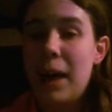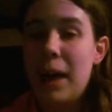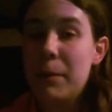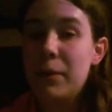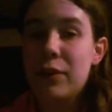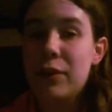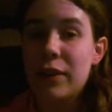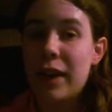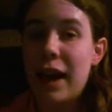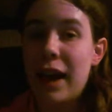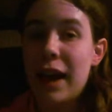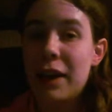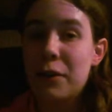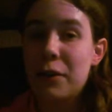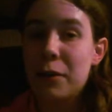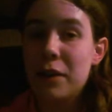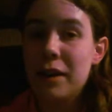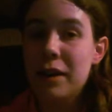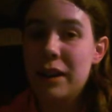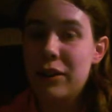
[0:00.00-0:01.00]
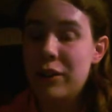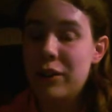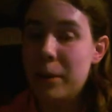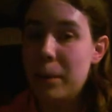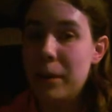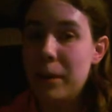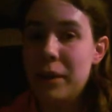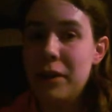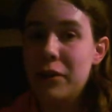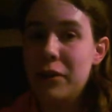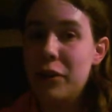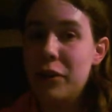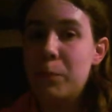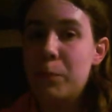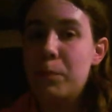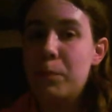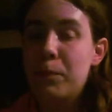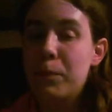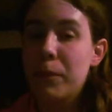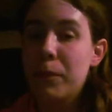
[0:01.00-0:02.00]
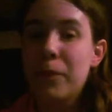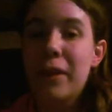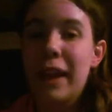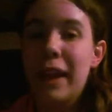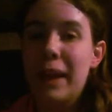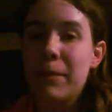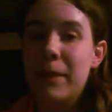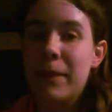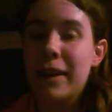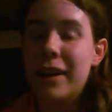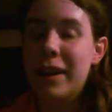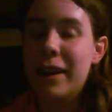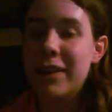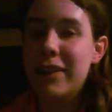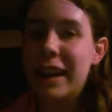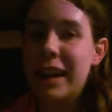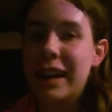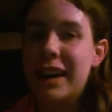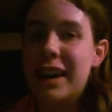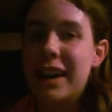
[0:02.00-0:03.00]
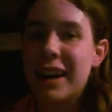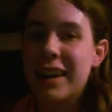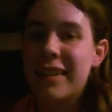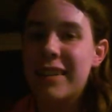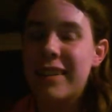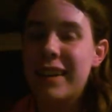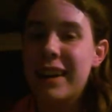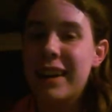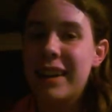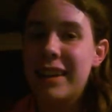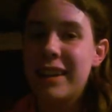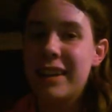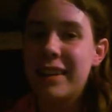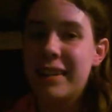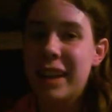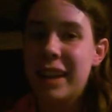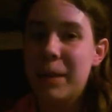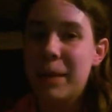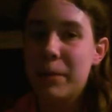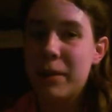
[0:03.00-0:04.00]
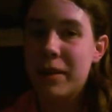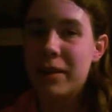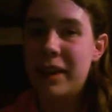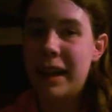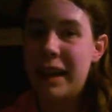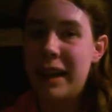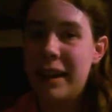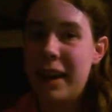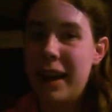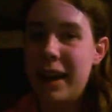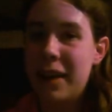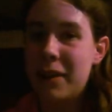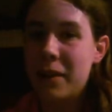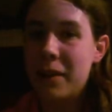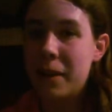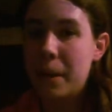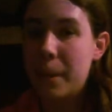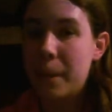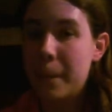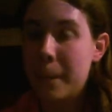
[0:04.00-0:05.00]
a Scott Courtney shipper. I'll just lay all my cards out on the table right now.